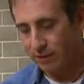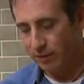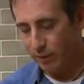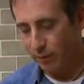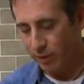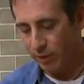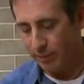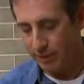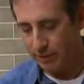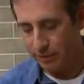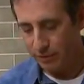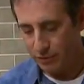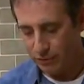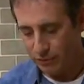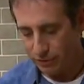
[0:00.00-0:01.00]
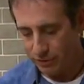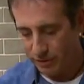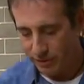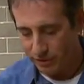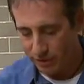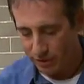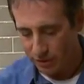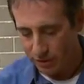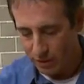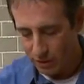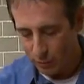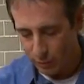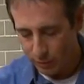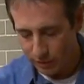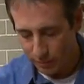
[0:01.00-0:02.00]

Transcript: so you want to be a little strategic where